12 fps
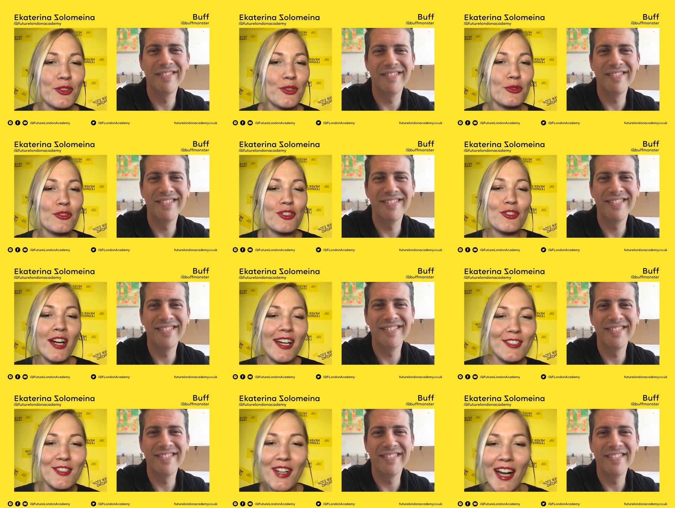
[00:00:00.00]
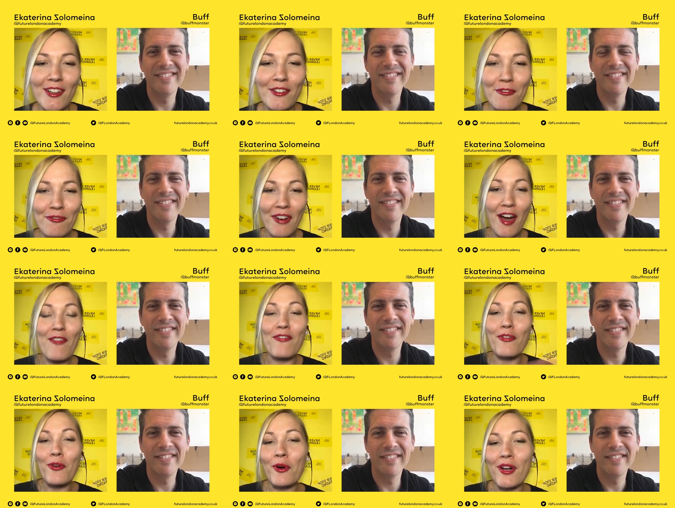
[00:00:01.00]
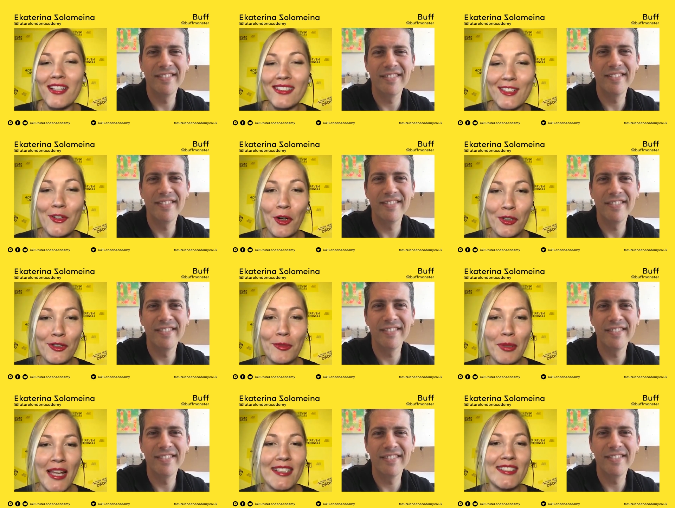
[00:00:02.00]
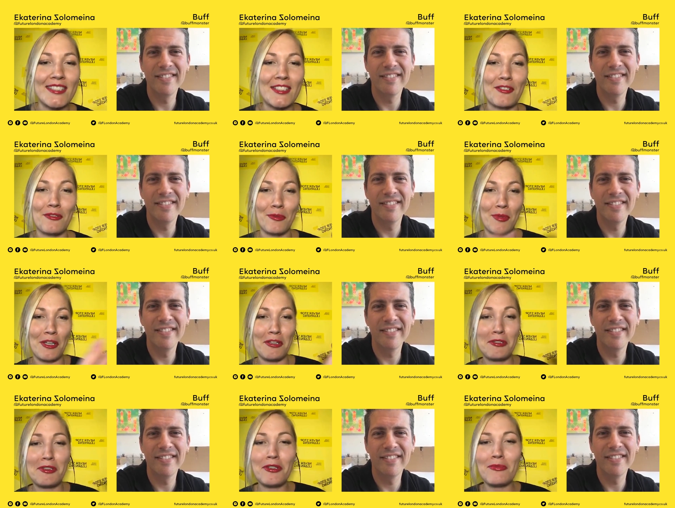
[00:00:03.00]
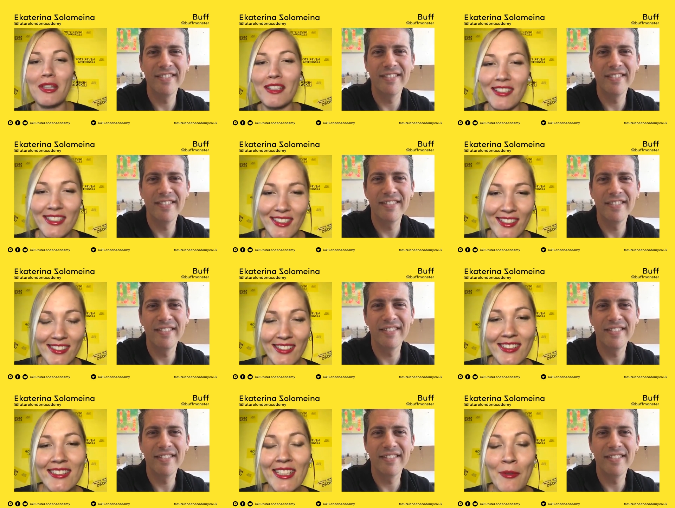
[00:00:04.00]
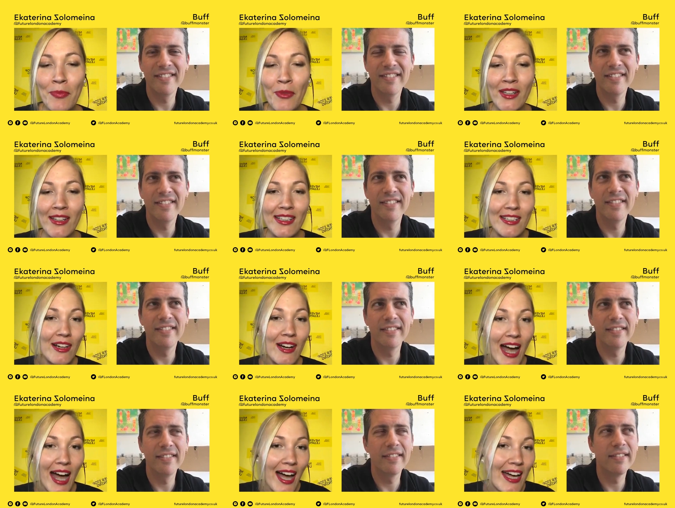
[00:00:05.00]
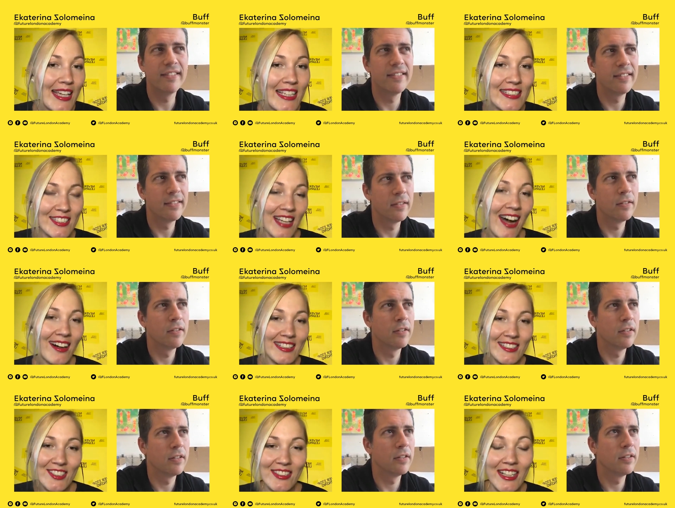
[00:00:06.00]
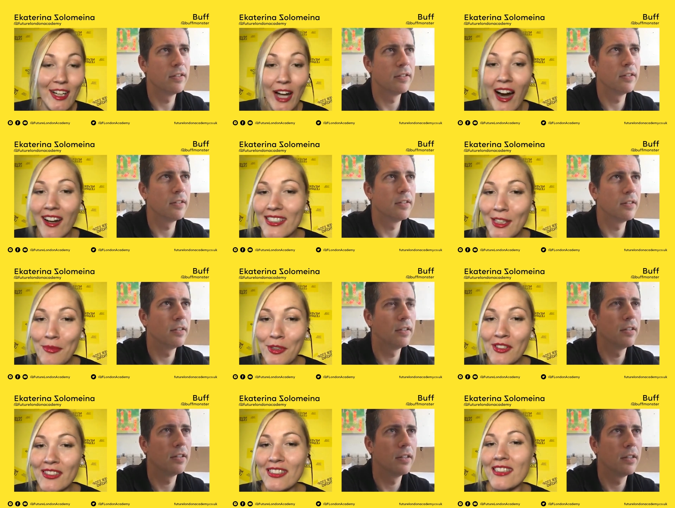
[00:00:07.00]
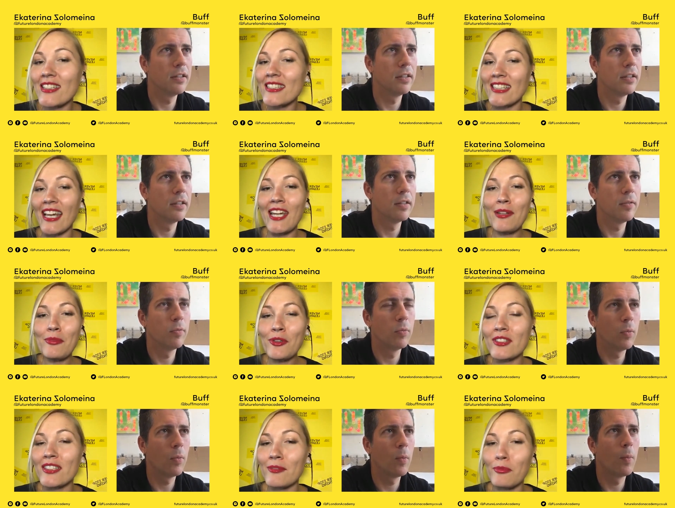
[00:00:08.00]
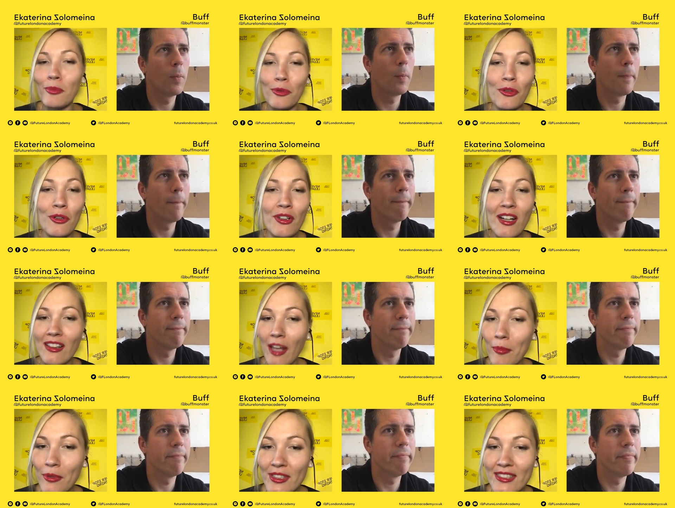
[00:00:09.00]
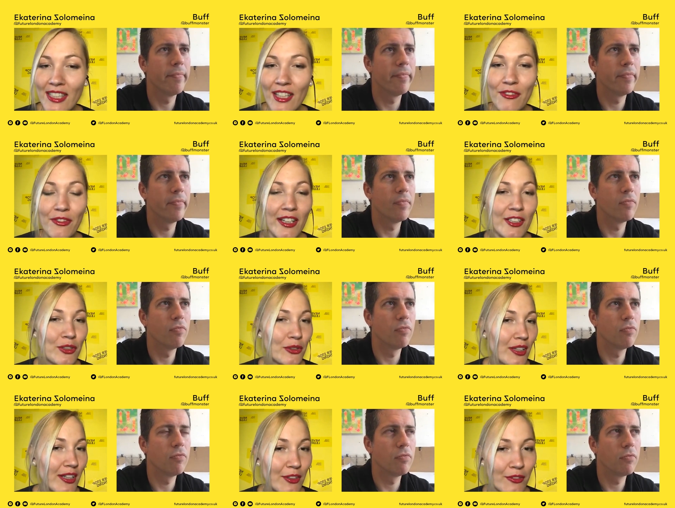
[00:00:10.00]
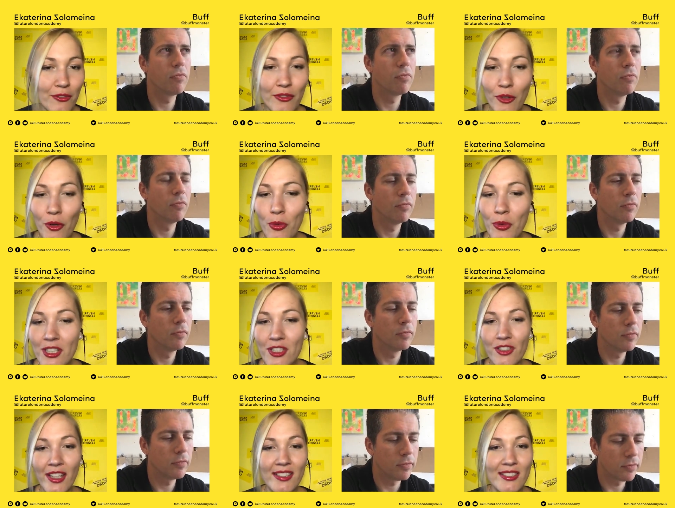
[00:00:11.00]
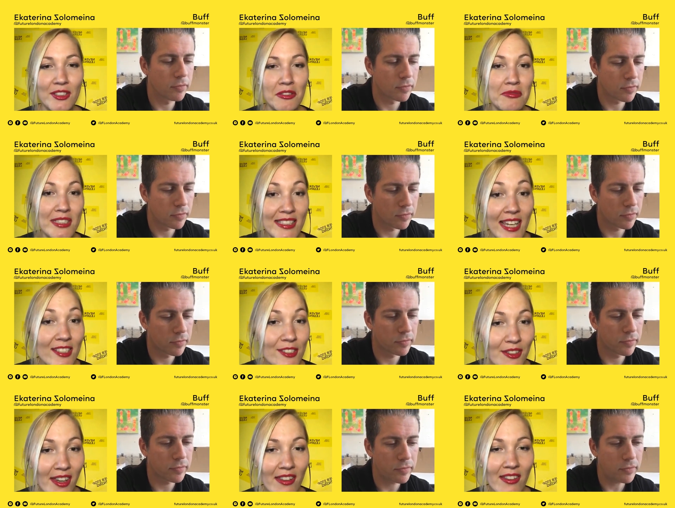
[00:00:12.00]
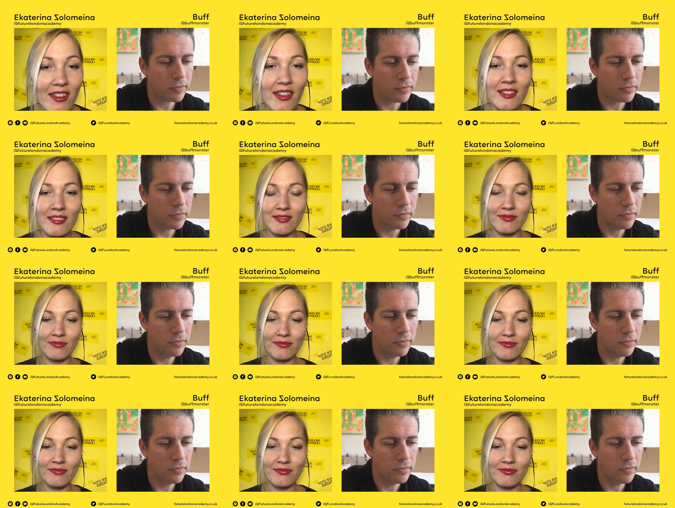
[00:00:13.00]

Speaker 1: or you try to kind of avoid going to places there will be too many designers. Is art community the same, or is it more collaborative and you kind of always try to stay together?